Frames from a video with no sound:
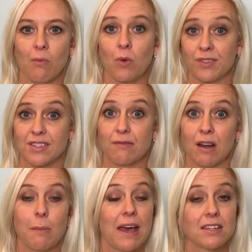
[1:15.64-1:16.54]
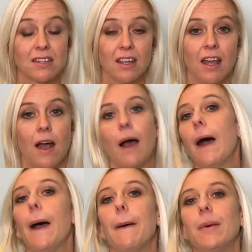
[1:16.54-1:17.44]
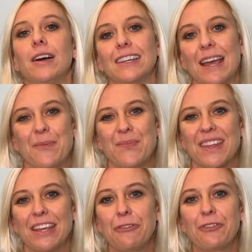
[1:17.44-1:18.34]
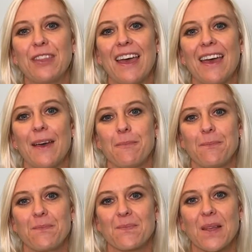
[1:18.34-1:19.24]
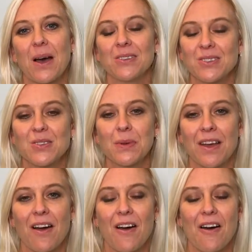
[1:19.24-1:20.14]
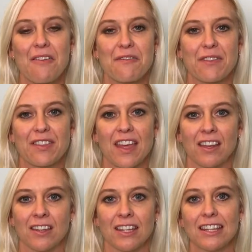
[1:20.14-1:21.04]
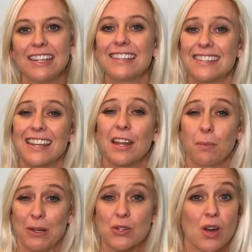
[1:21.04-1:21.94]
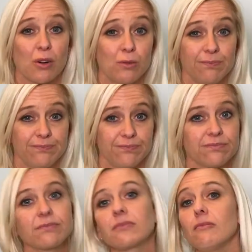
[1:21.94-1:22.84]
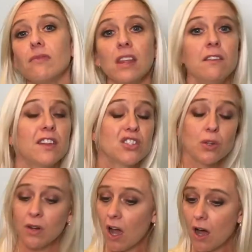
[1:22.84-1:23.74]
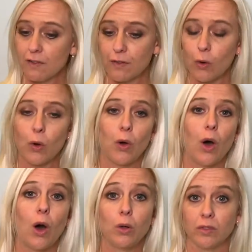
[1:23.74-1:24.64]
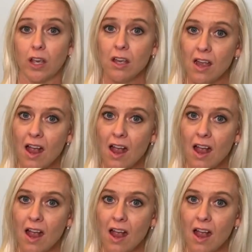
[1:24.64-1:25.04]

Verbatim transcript: once they're in a bed. But yeah, if they're under 2.5, then it's gonna be a struggle. If they're 2.5 or older,